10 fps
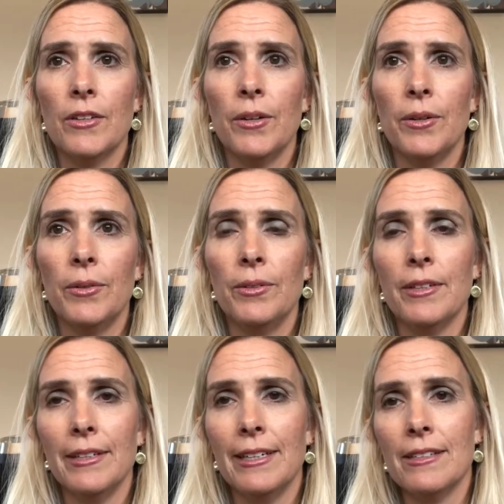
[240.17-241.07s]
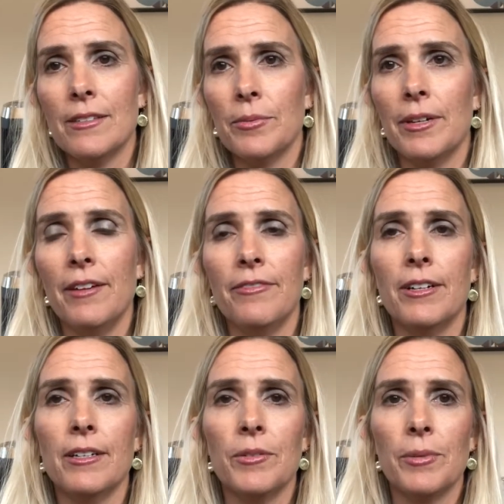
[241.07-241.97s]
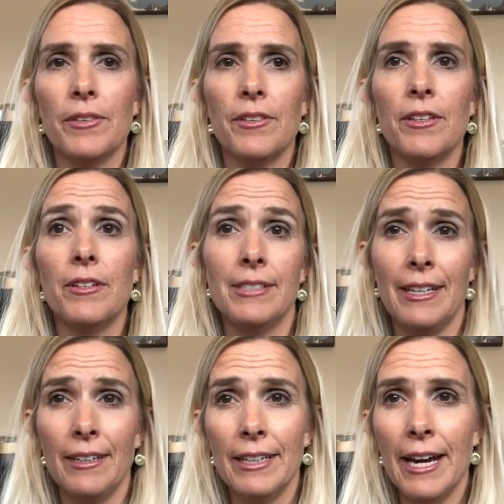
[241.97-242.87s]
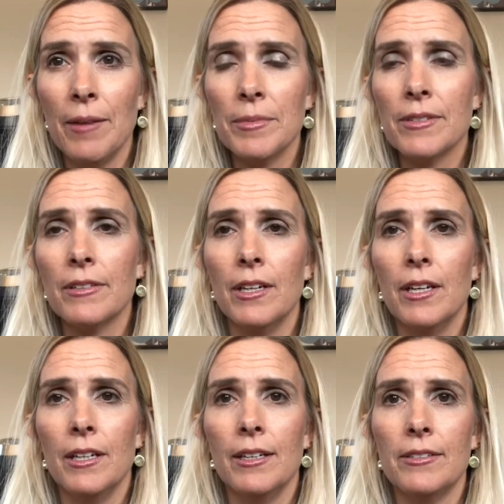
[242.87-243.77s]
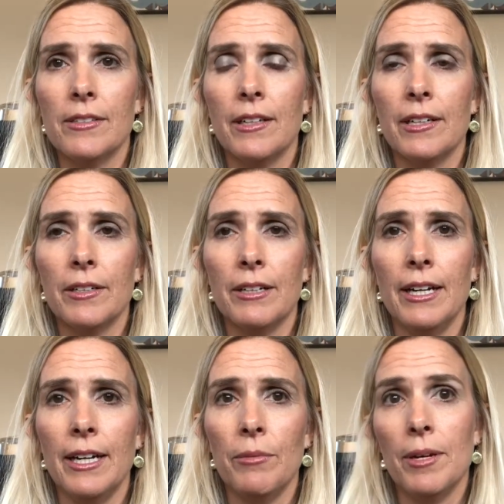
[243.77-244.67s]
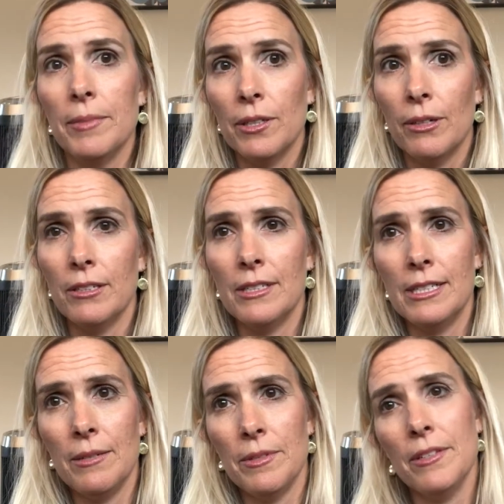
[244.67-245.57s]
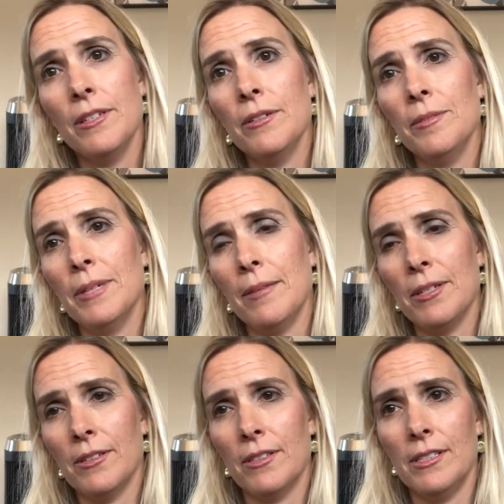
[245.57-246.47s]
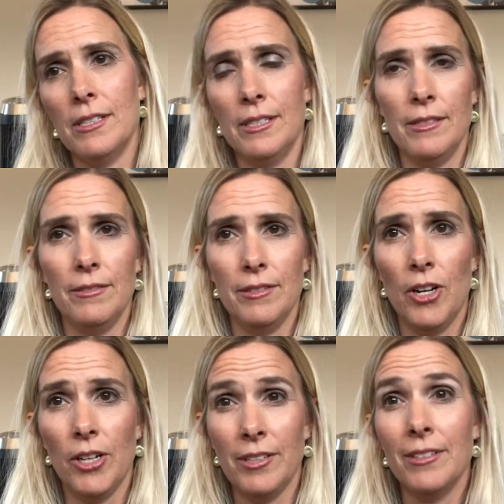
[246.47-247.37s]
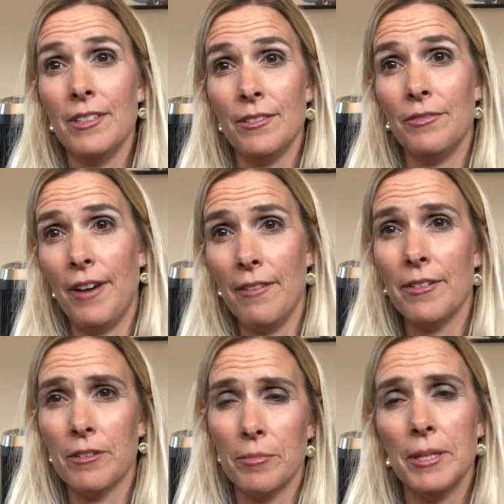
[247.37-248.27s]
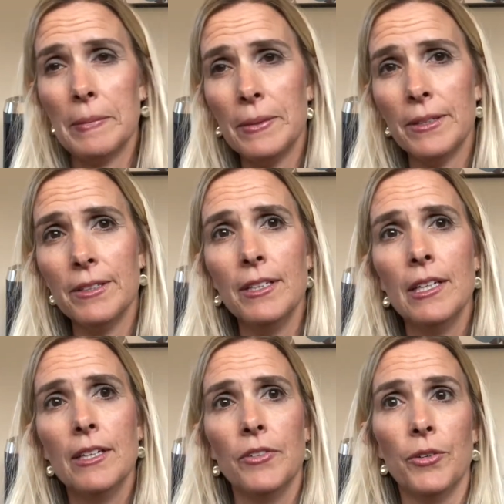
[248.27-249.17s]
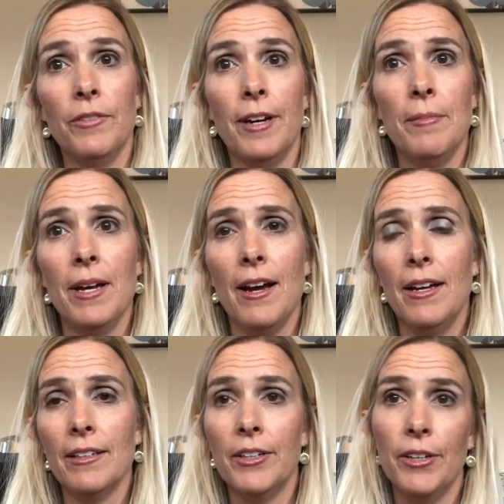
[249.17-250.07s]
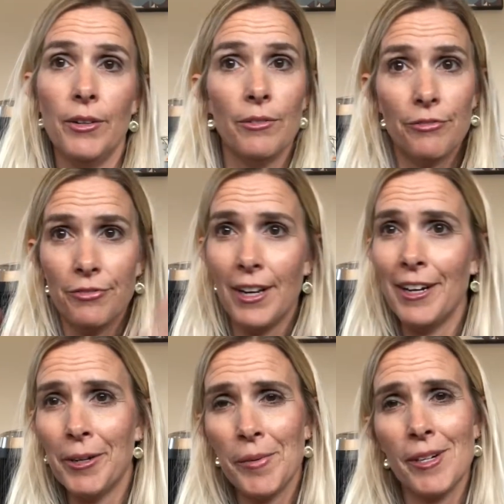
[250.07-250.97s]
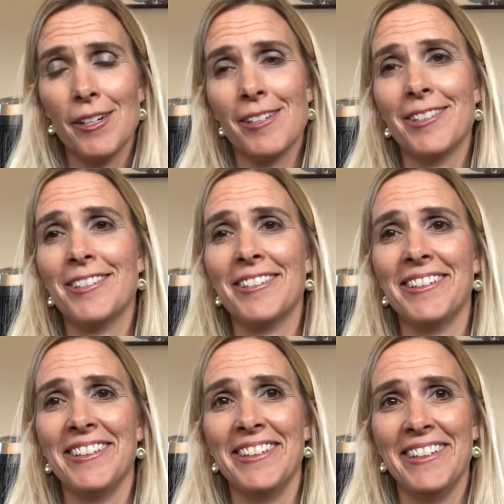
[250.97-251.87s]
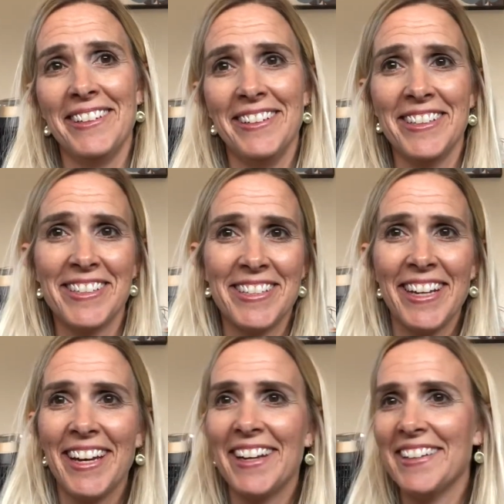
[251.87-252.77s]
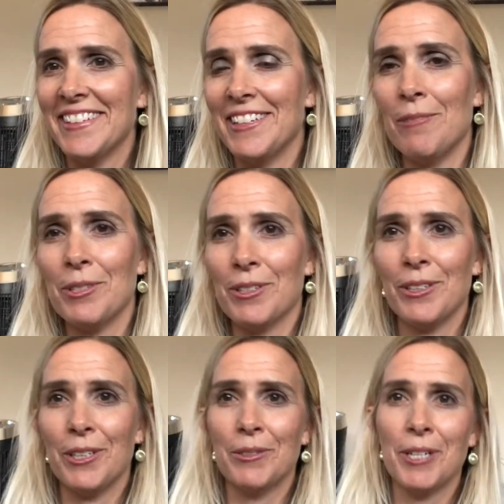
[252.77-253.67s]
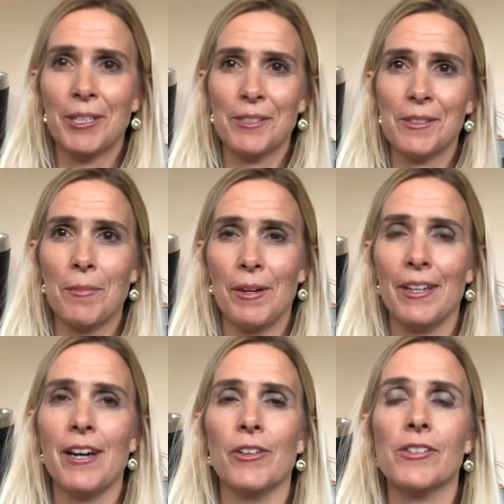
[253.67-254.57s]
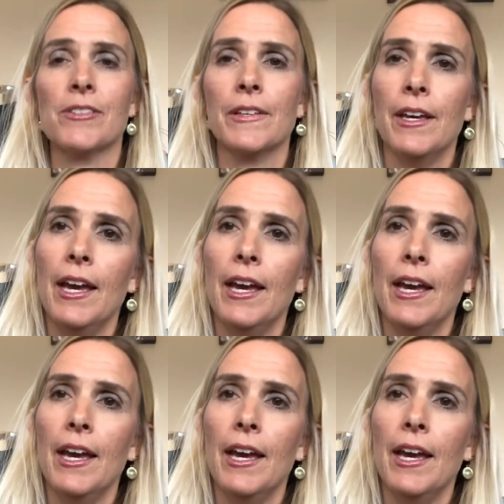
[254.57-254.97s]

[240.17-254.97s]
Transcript: so, and that's what I find with the dating apps it's like, okay, well, I'm gonna go out on a date with you, but I'm also gonna talk to these five other people. So if I'm not, you know, fireworks in this date, then I'm just gonna go talk to somebody else.